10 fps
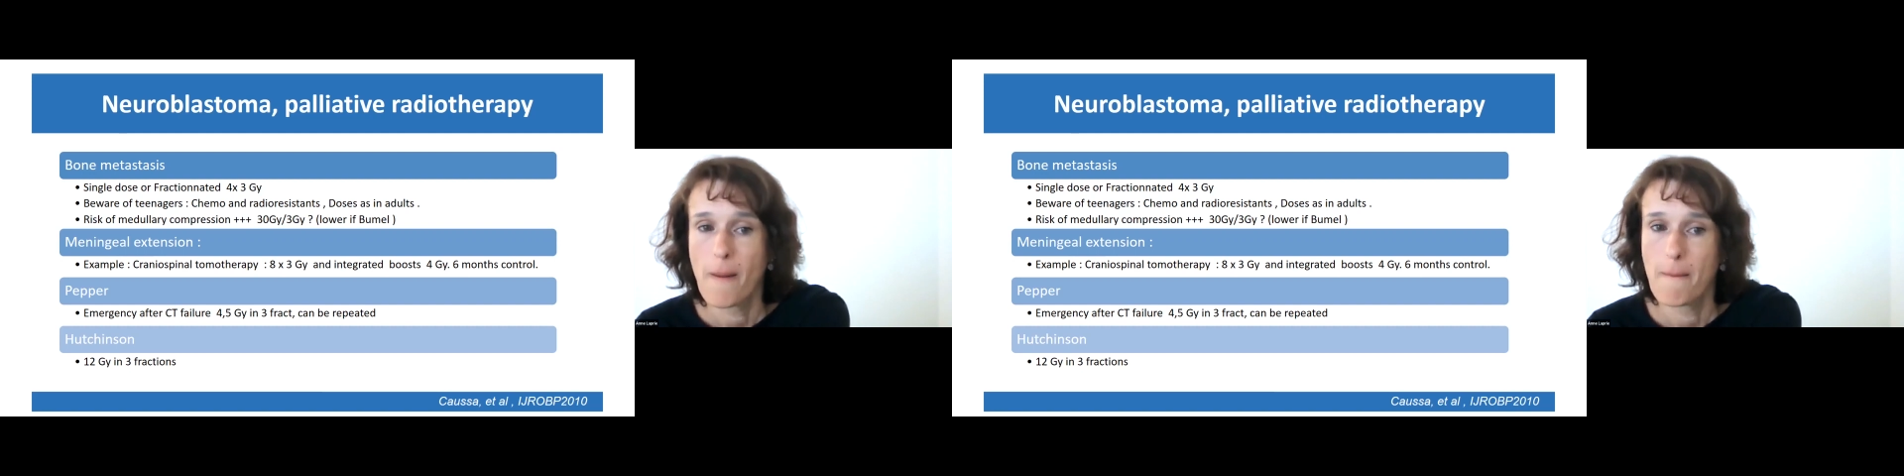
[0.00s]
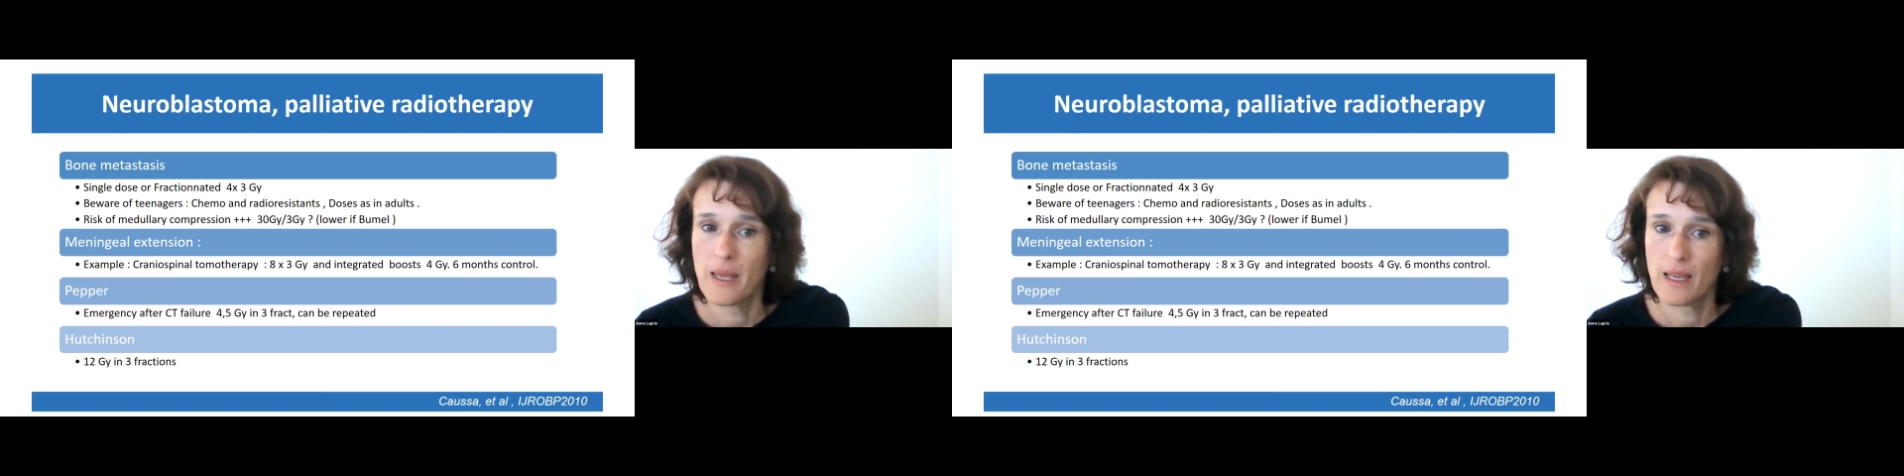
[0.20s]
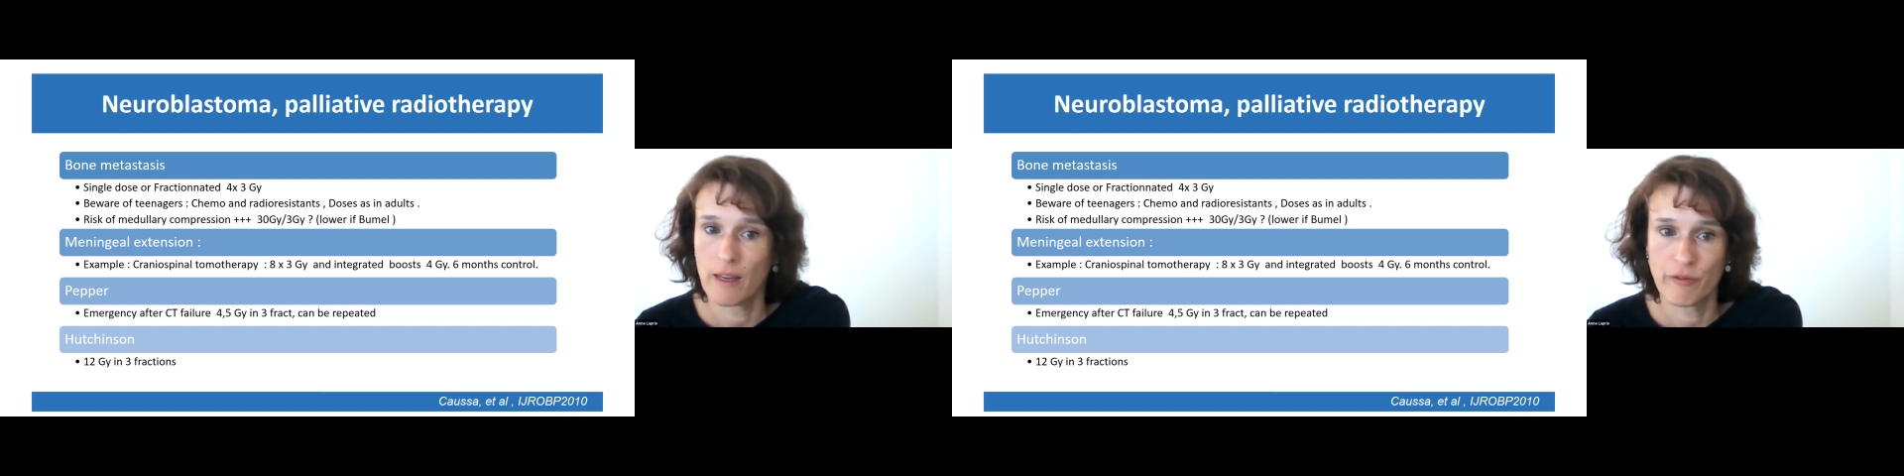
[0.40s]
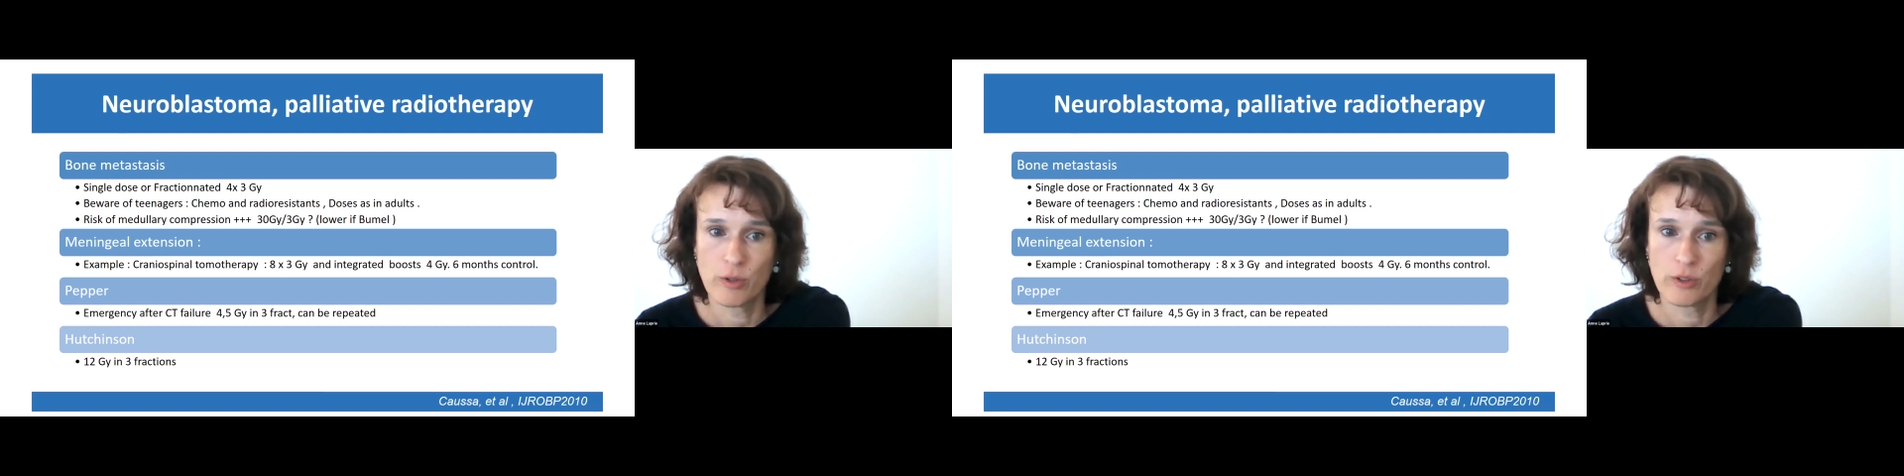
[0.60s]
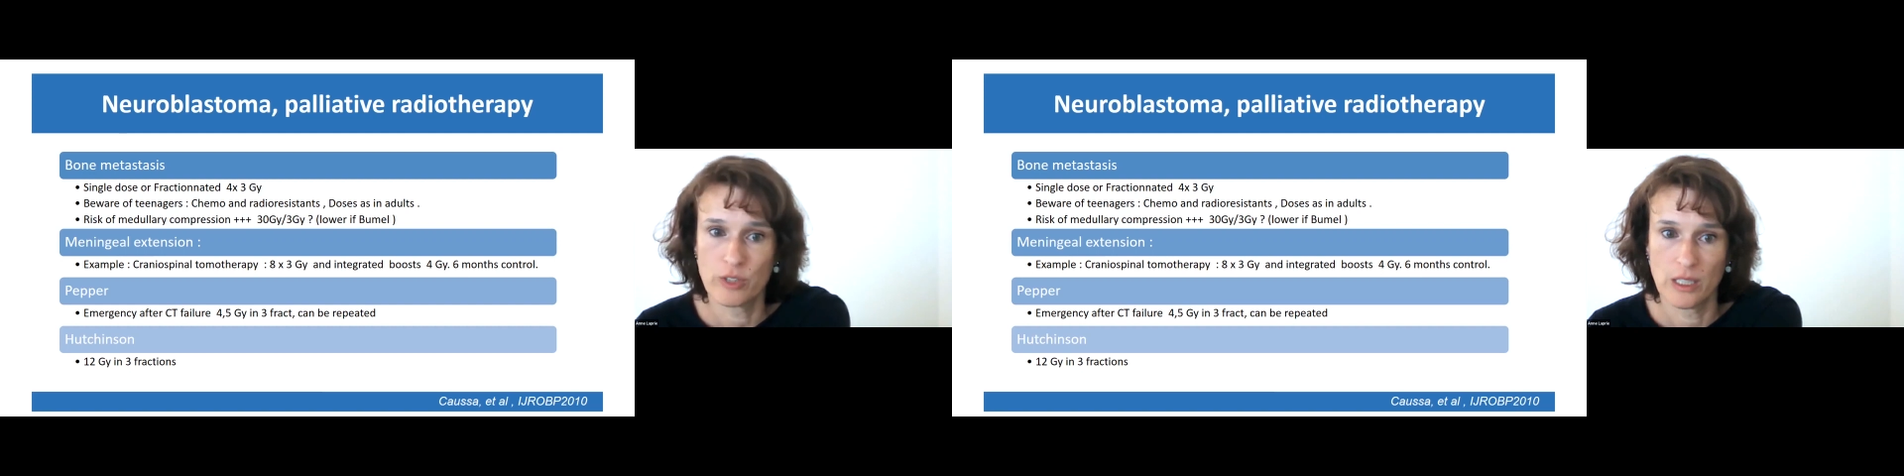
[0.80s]
Be
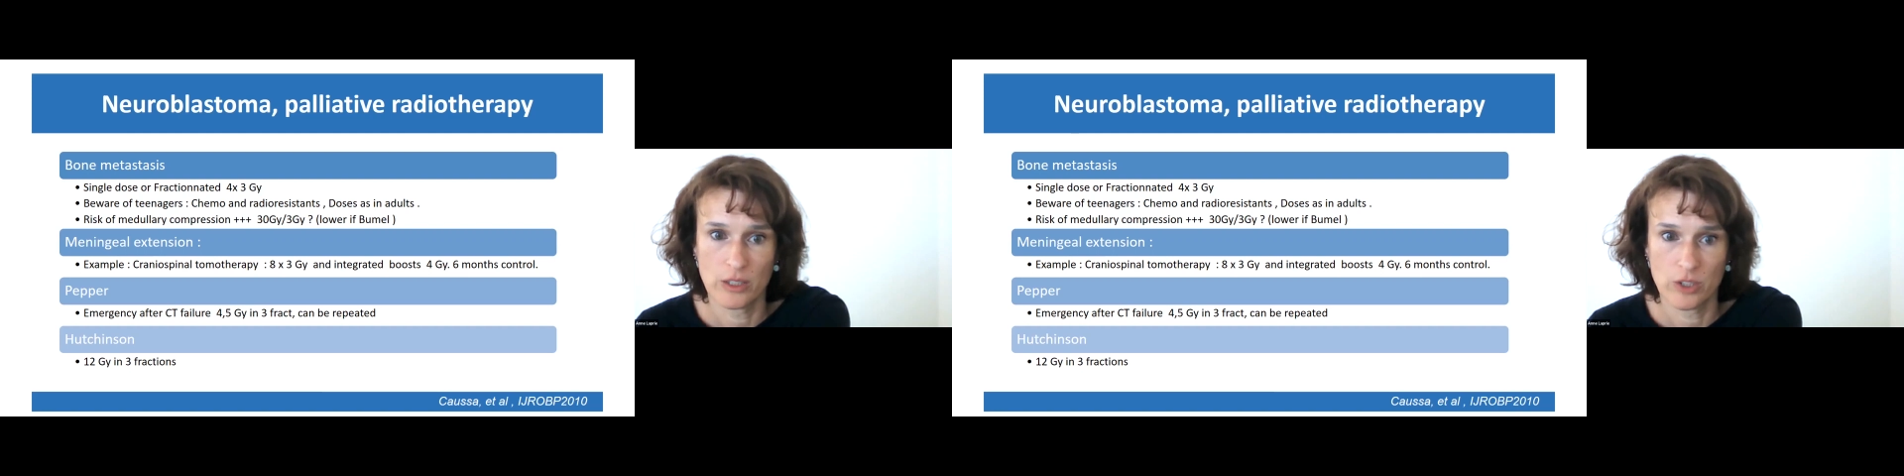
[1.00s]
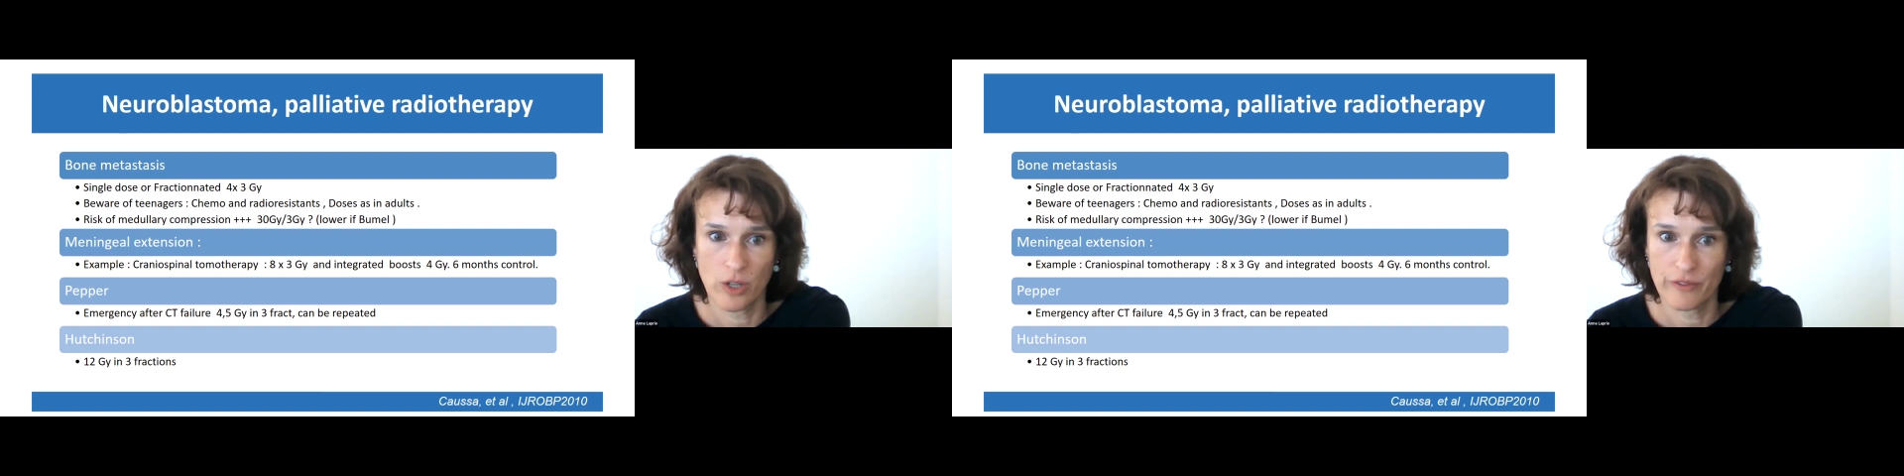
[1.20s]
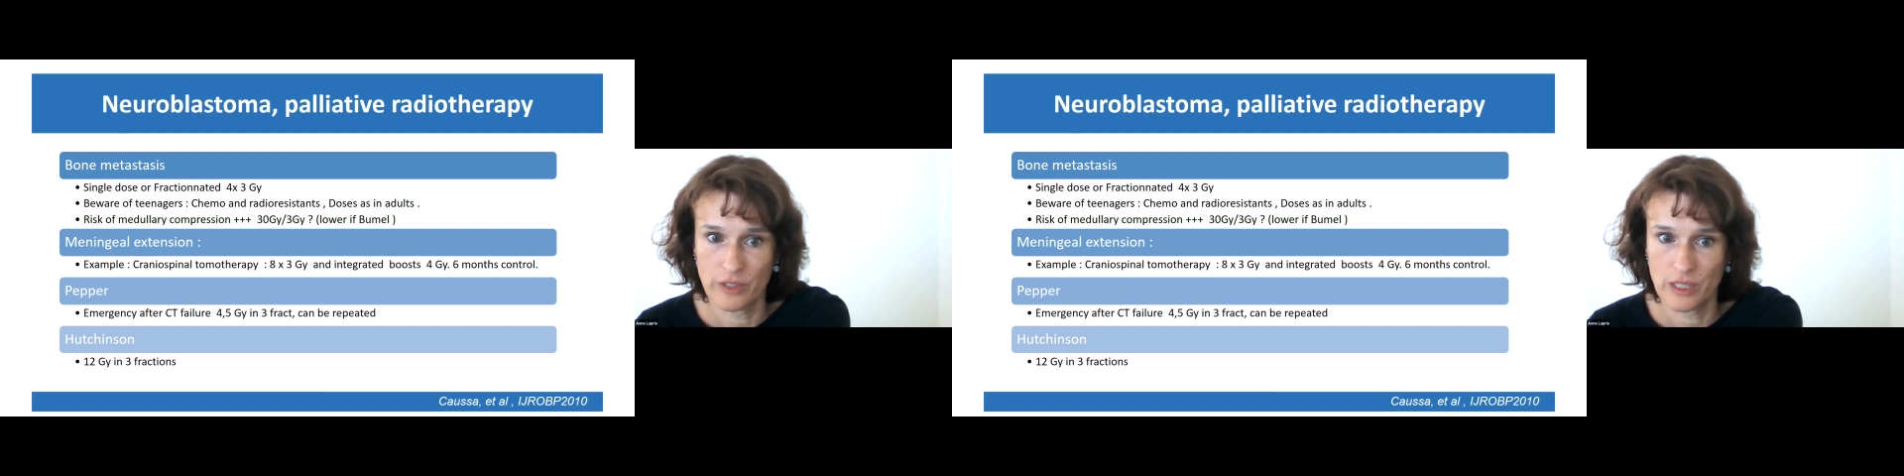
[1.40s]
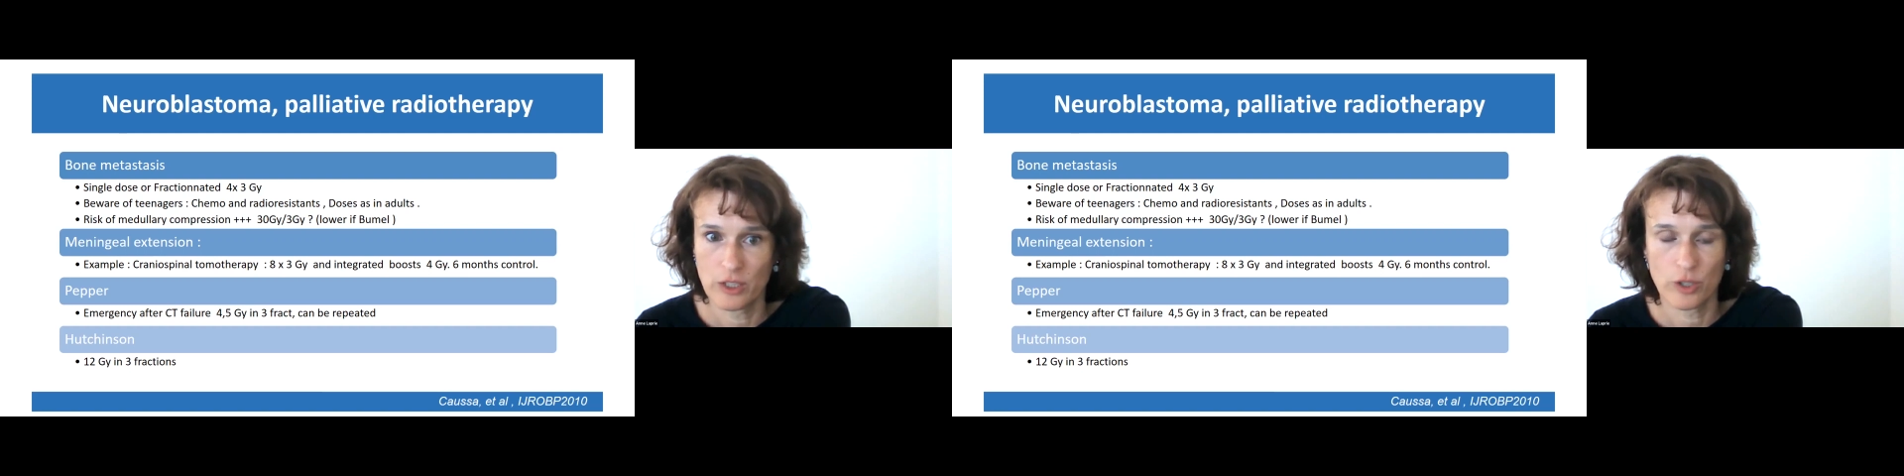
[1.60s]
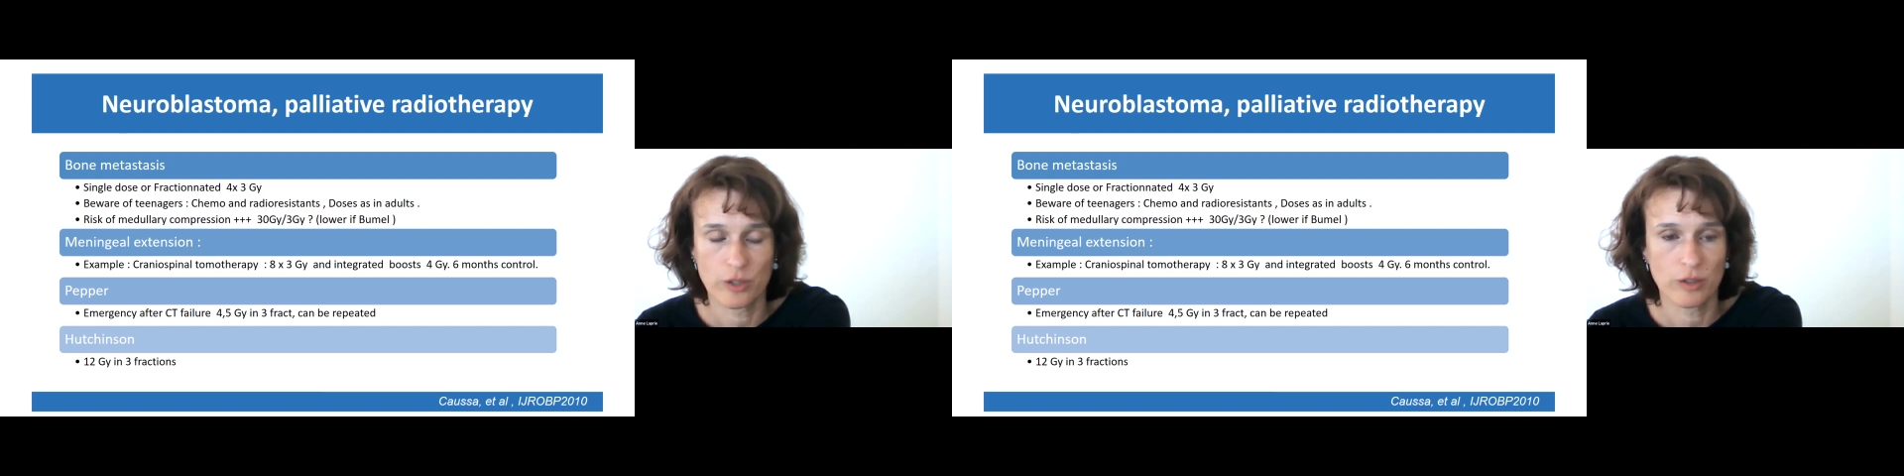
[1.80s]
careful of teenagers.